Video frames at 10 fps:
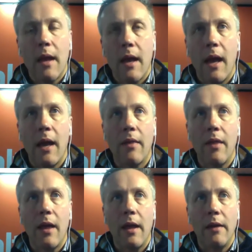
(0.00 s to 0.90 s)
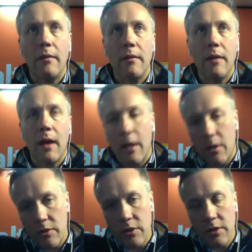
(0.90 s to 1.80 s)
and it
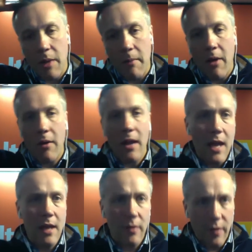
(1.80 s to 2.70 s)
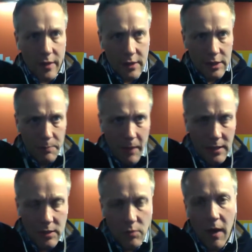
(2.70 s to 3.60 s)
could just come out in the
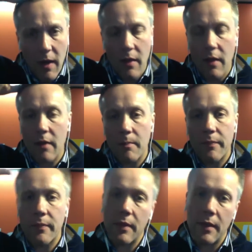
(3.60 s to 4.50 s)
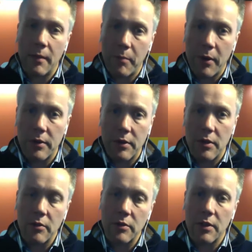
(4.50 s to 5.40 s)
space where the person
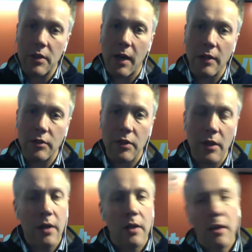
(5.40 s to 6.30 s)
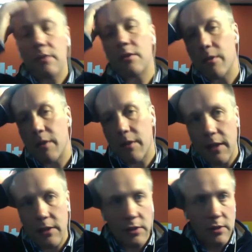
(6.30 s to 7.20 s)
used to touch. So if
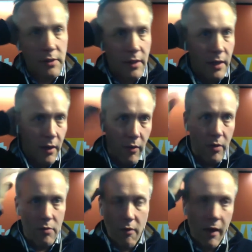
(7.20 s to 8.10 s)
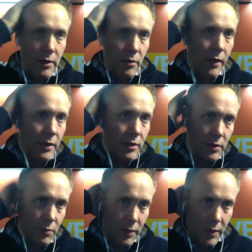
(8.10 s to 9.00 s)
they just did it on the right, or they
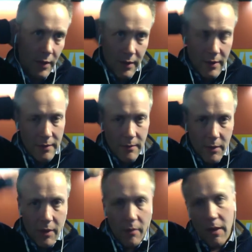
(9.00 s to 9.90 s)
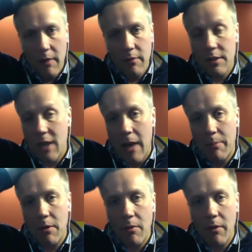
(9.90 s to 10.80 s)
just would, even
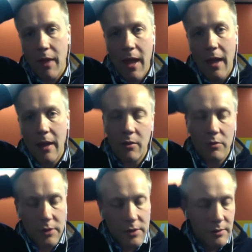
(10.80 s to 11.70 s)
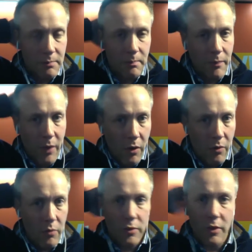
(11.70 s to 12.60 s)
tap you on the head, or just
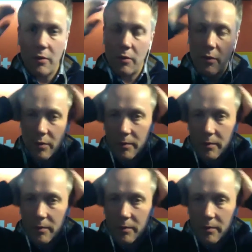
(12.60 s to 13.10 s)
hold you, or